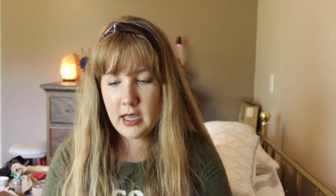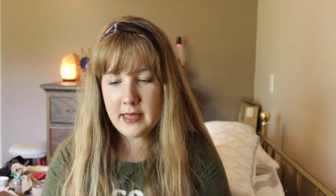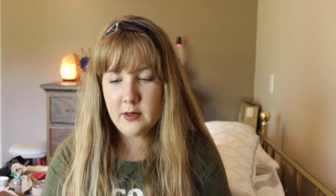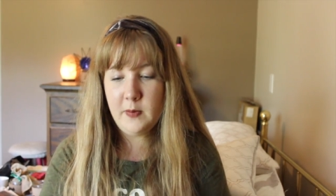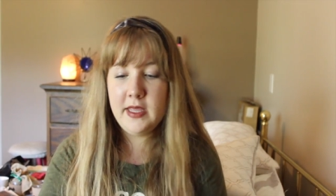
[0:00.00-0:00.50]

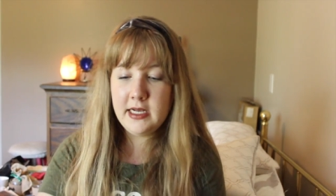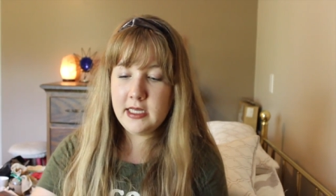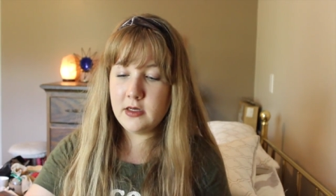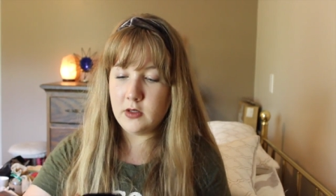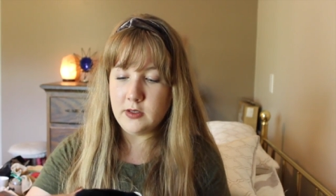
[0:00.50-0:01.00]
either pin
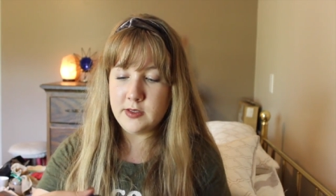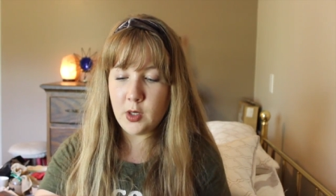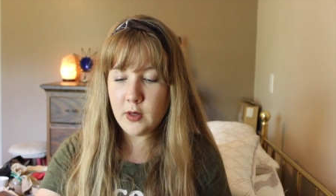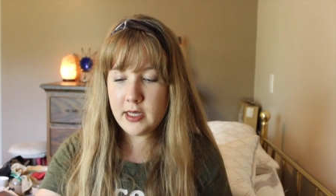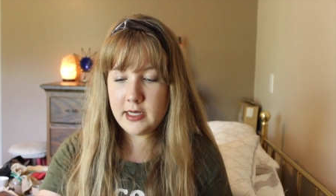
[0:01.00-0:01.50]
it or
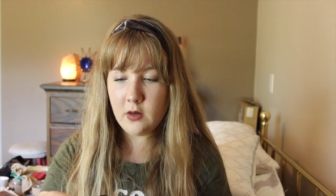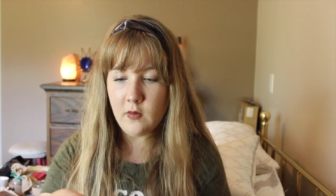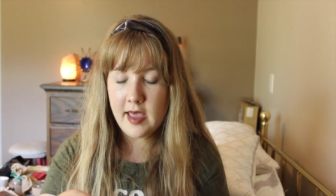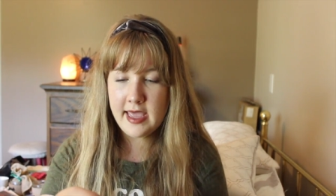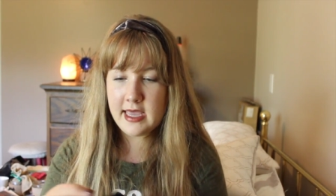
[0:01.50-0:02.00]
sew it in a
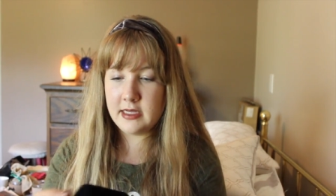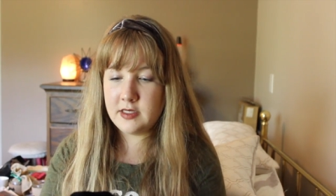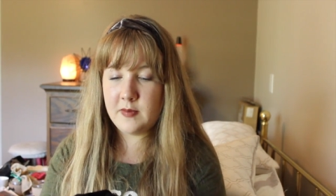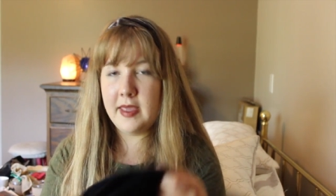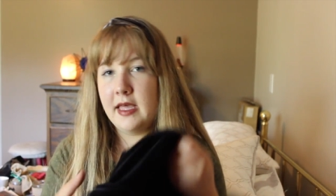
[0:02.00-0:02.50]
way
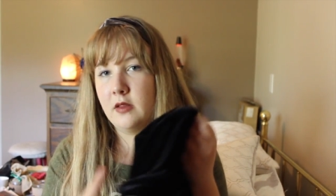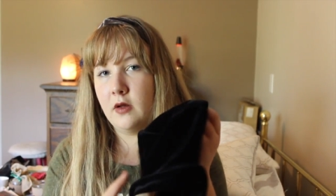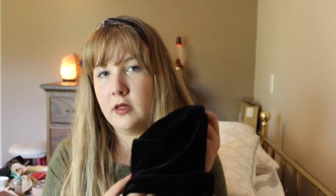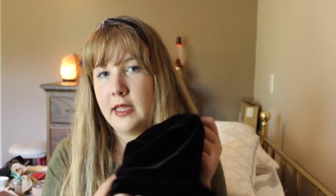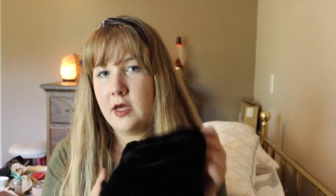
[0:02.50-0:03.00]
to make it
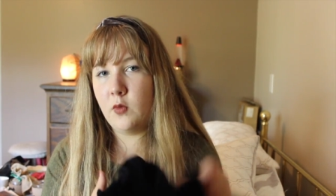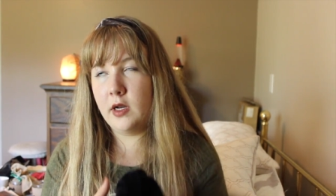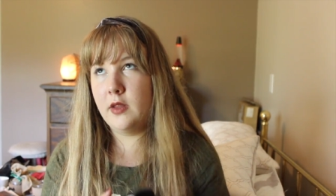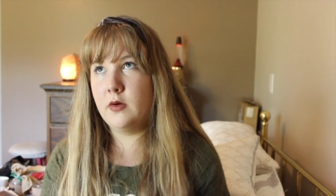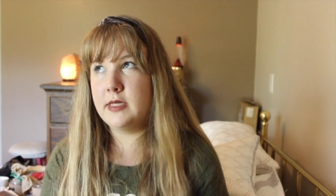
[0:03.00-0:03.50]
look like
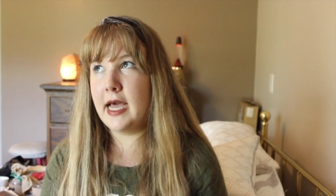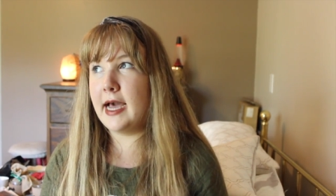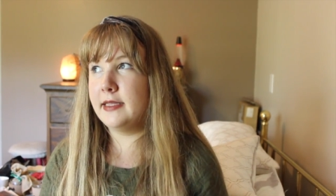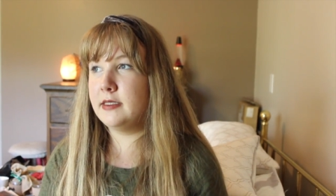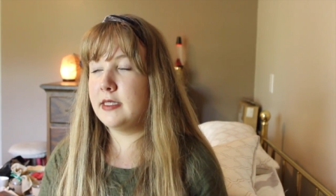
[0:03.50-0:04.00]
one of those
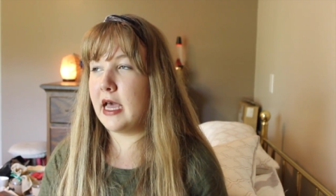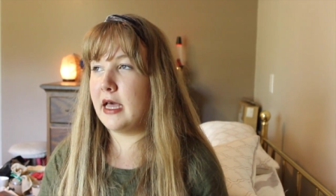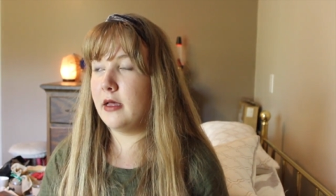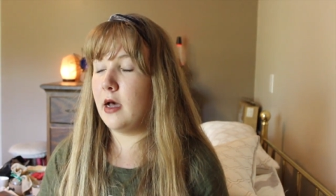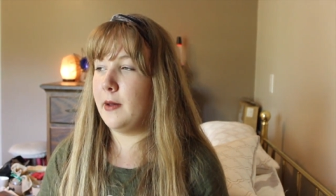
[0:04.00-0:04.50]
hats
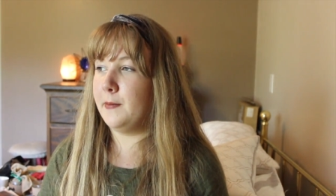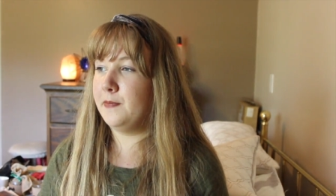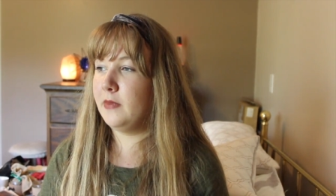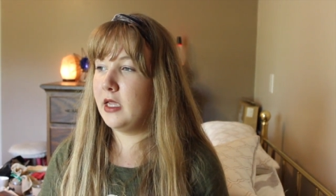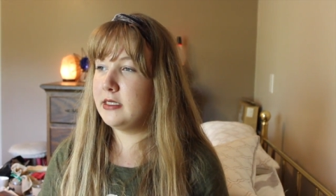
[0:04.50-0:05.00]
that
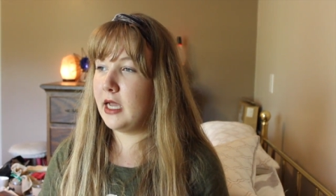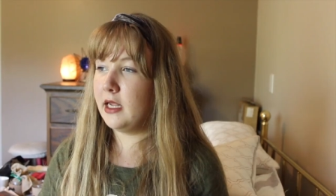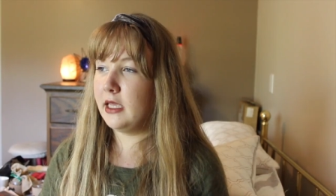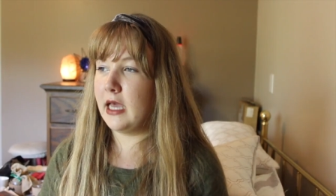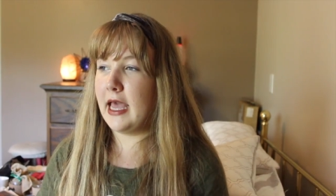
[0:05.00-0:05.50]
um, is
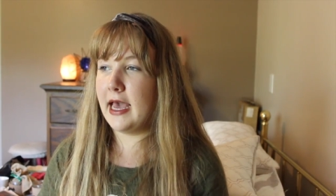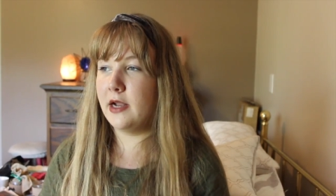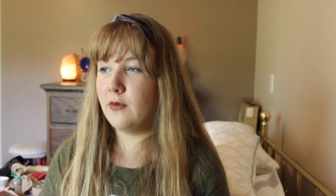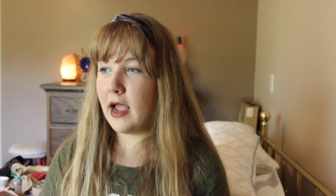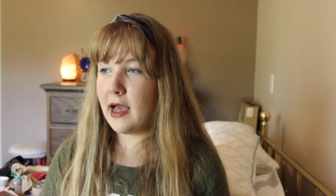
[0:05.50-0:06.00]
kind of like a
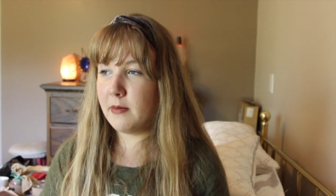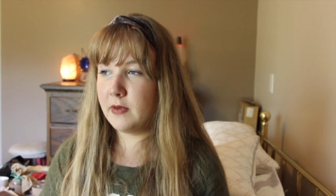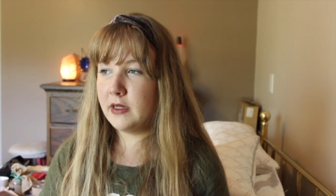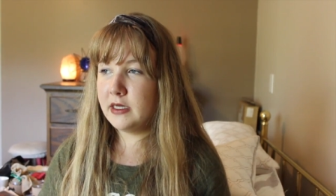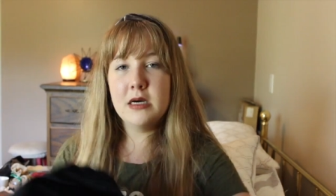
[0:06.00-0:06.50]
head wrap
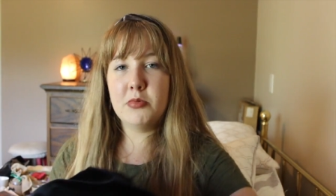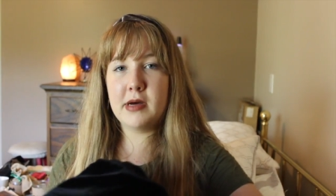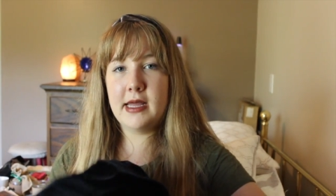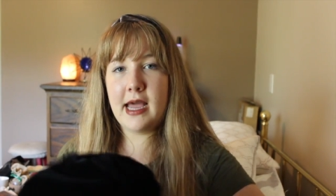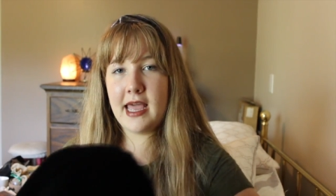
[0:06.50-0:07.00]

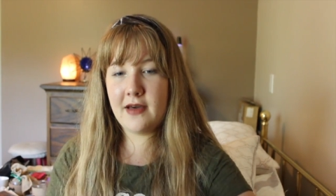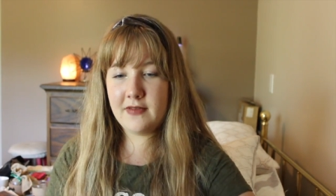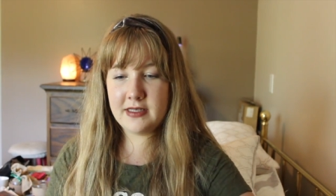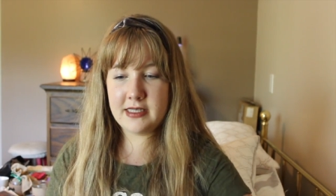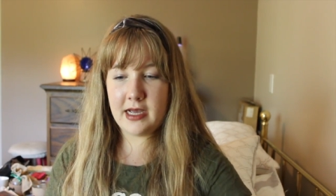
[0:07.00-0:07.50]
but I
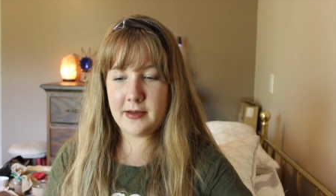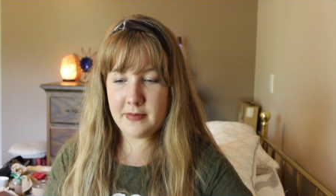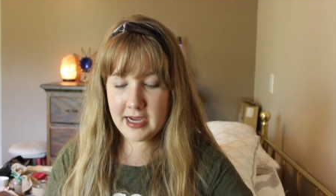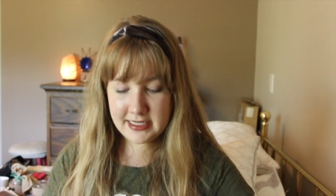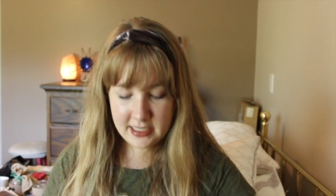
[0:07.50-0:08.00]
have this
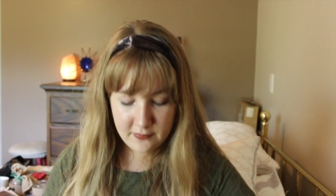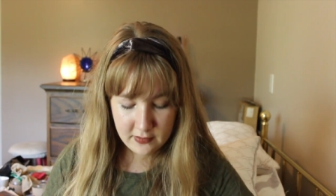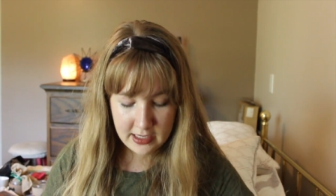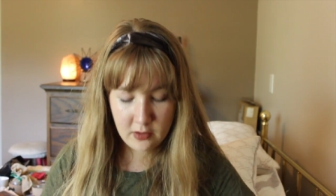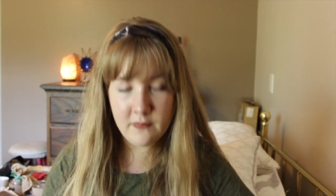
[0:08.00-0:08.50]
um, idea
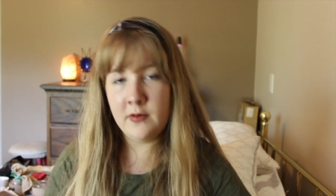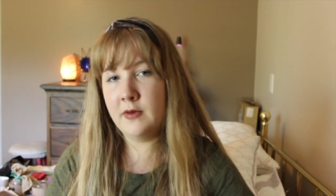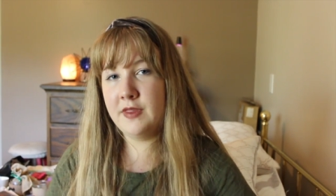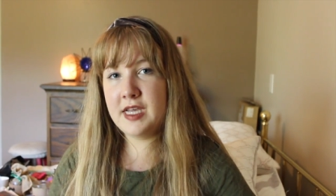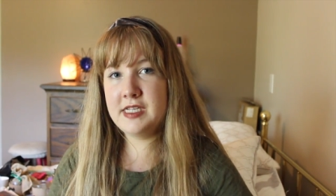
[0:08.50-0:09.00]
for an outfit
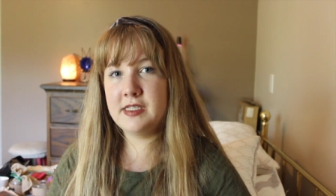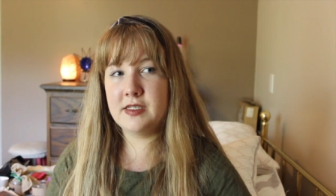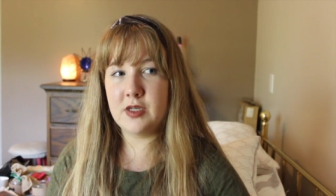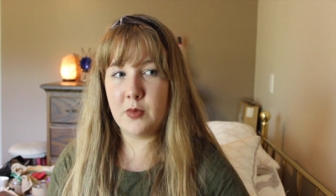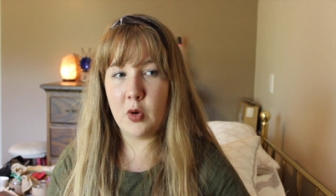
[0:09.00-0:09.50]
with this
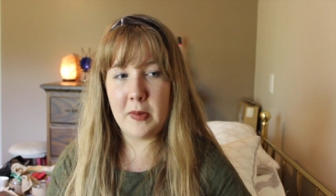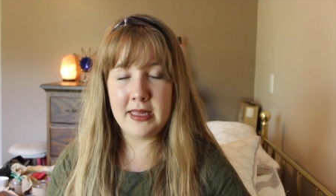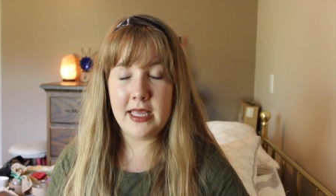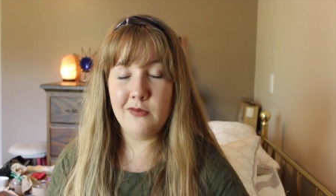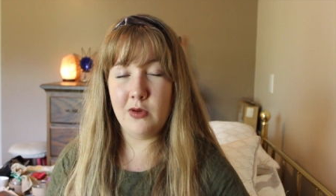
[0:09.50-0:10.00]
so I'm
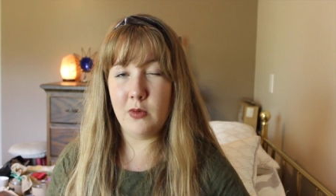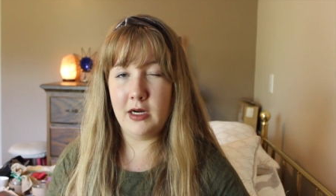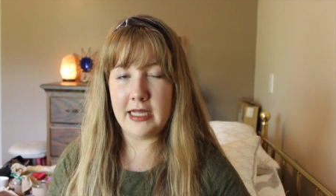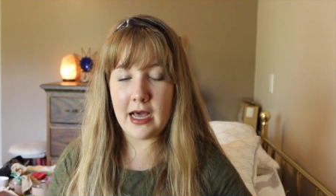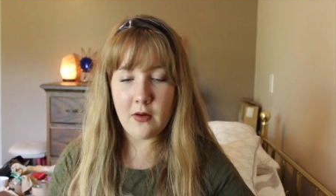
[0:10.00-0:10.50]
hoping that it will
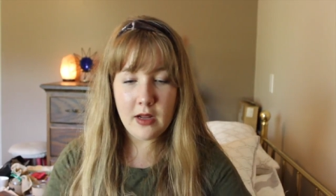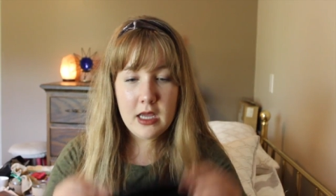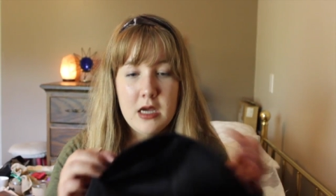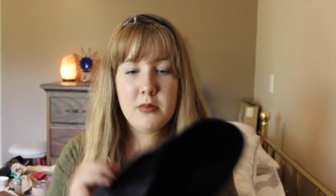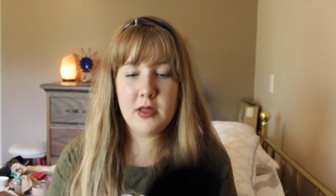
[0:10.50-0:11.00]
work out
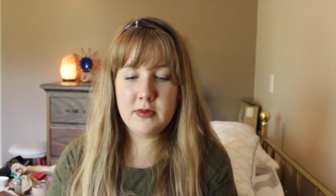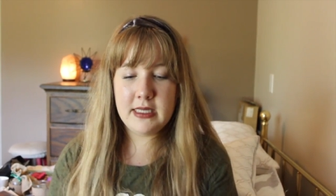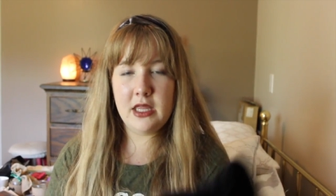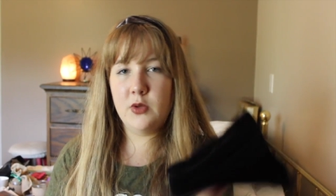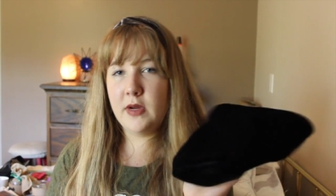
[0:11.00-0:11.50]
but it was
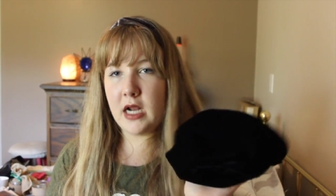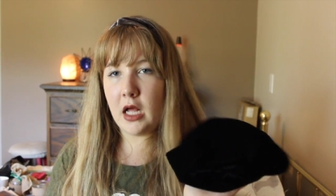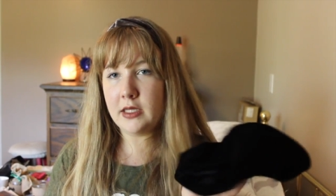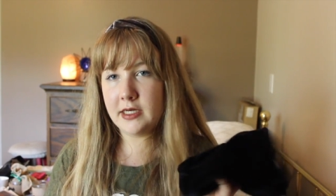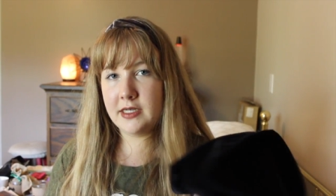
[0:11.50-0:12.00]
like
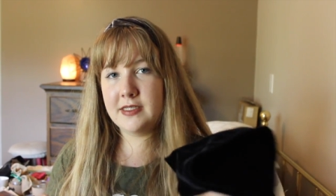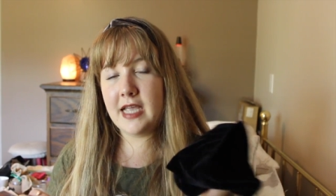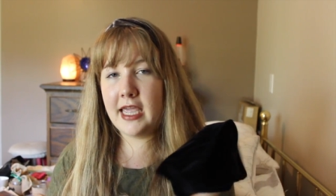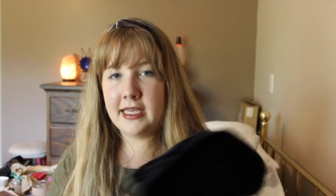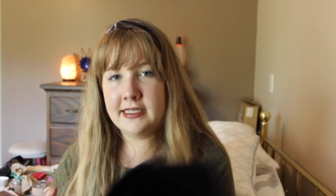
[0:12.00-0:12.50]

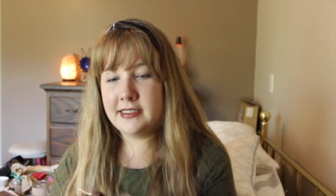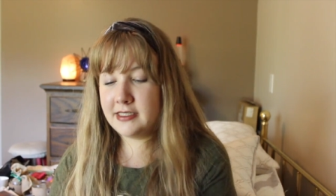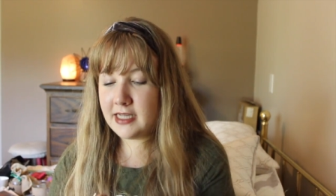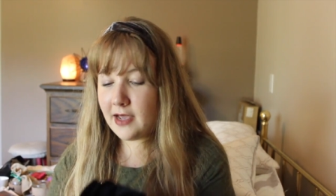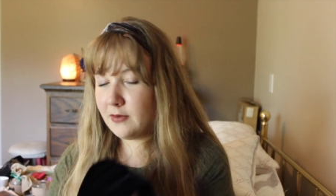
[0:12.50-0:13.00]
$3
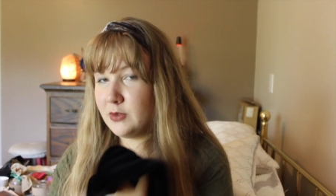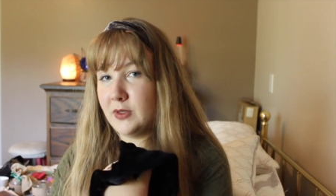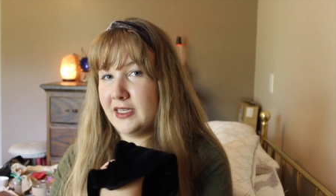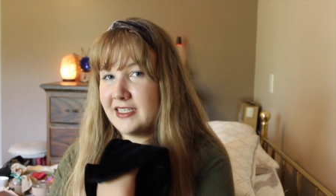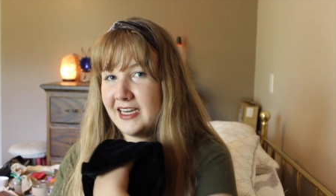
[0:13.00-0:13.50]
and I was
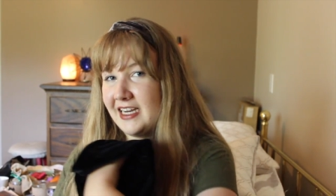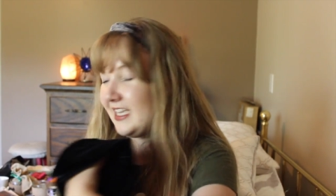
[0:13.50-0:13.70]
really excited